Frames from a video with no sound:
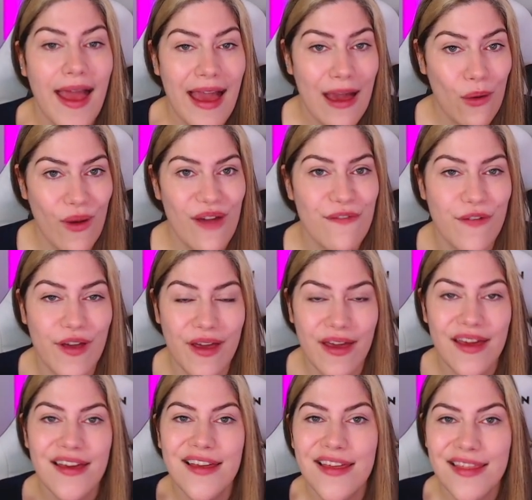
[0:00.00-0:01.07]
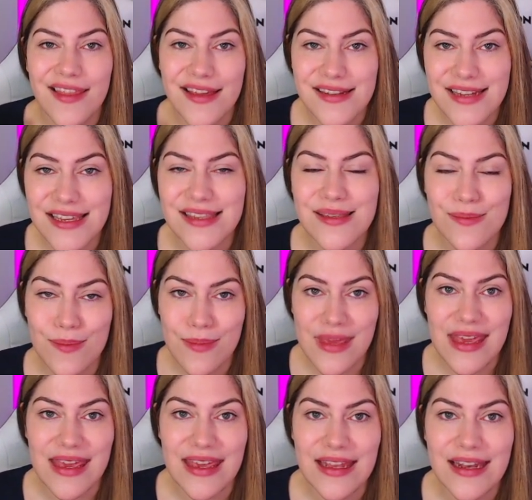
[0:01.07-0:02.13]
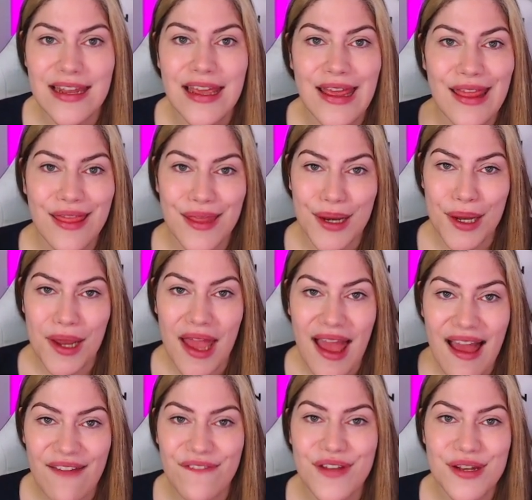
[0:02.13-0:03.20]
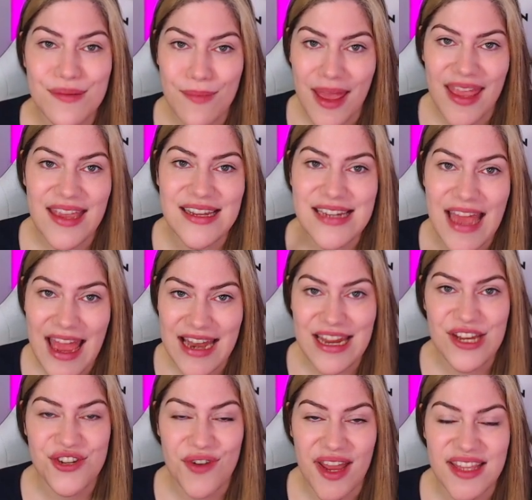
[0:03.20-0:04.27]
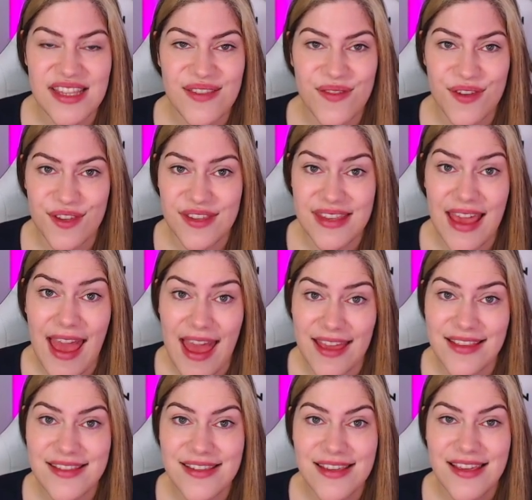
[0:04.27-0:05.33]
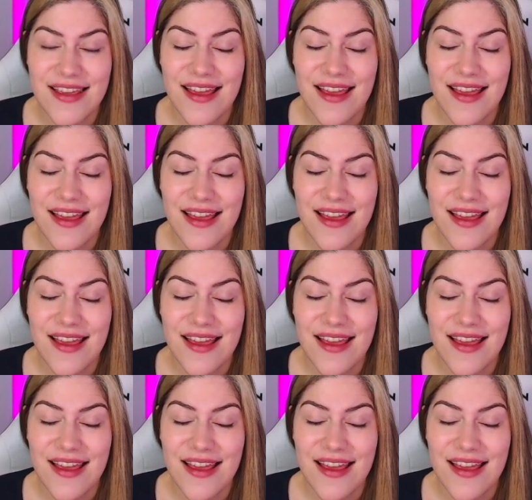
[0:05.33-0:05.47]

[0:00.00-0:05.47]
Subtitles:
However, that doesn't mean that I haven't made any transfers yet.